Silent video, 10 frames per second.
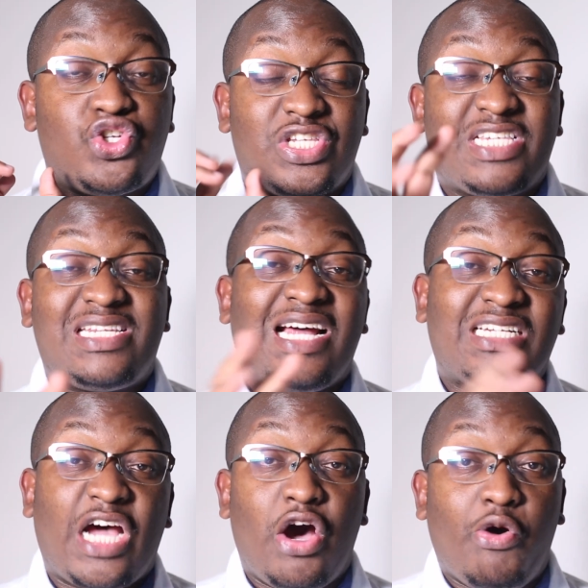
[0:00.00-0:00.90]
to
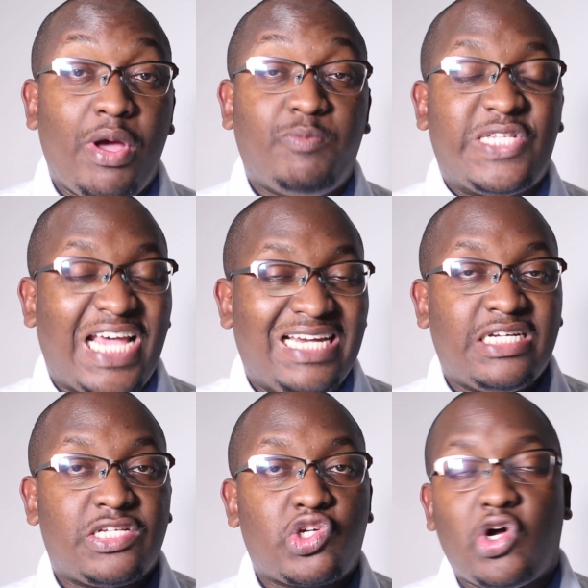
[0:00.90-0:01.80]
start our website
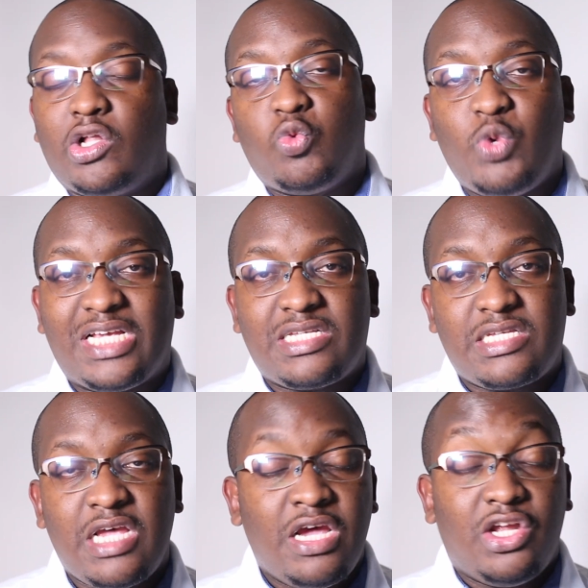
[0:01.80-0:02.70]
is called
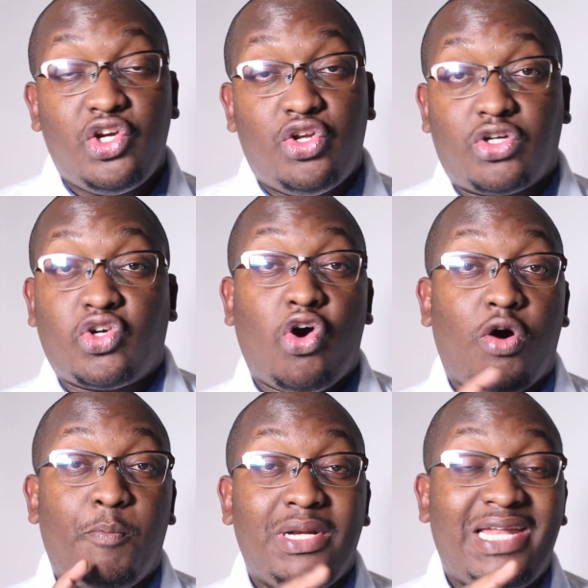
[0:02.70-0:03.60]

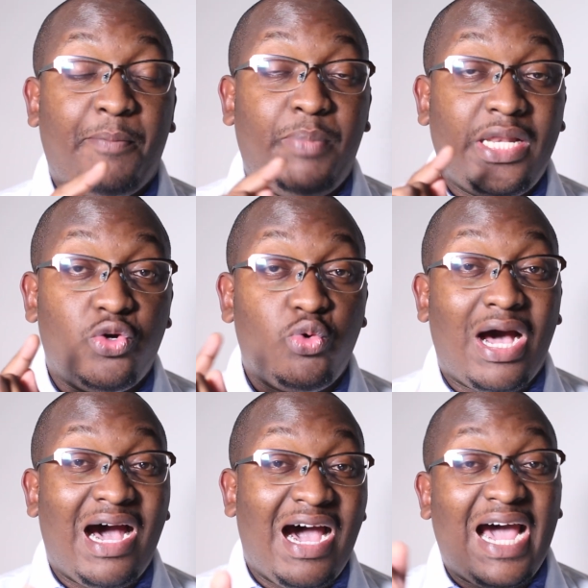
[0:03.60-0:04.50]
wix.com,
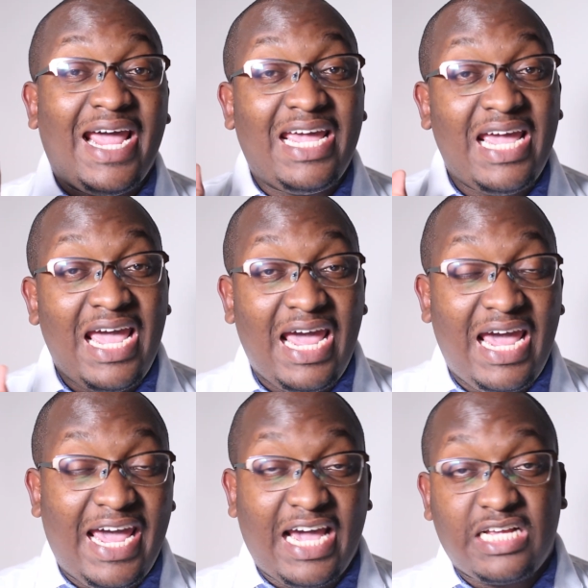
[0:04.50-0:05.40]
W-I-X,
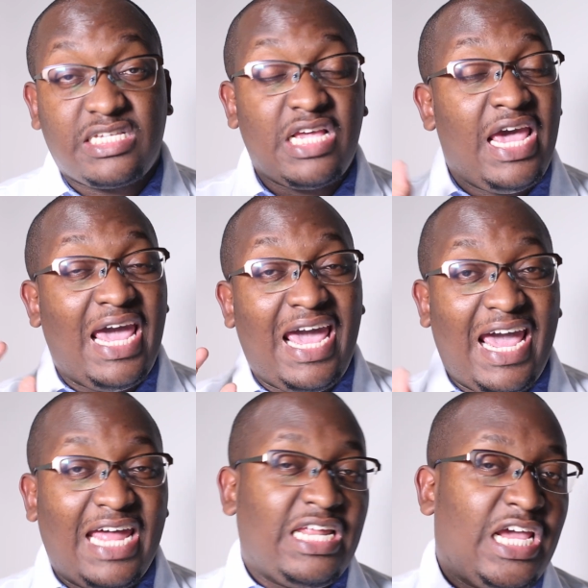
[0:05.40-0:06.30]

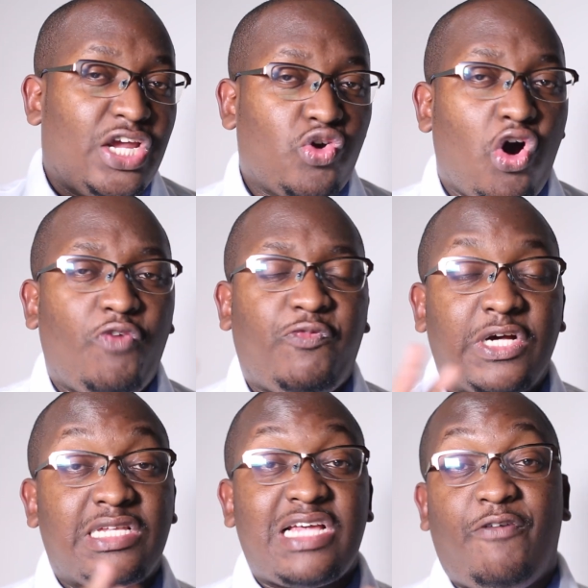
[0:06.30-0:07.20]
and it
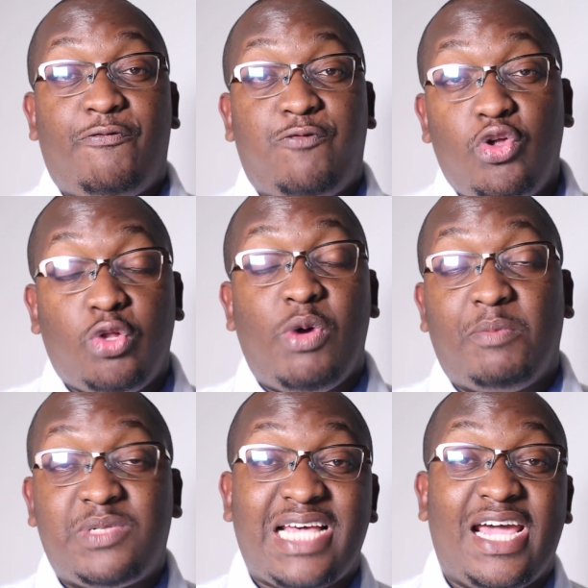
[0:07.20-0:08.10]
offers a full
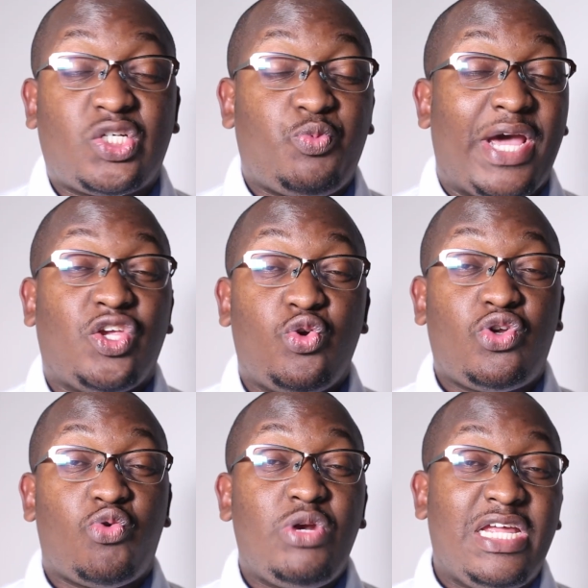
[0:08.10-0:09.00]
website where you
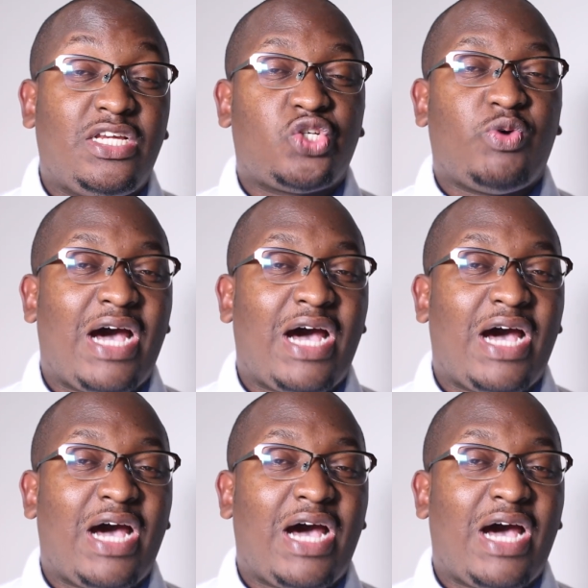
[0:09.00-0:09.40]
don't need to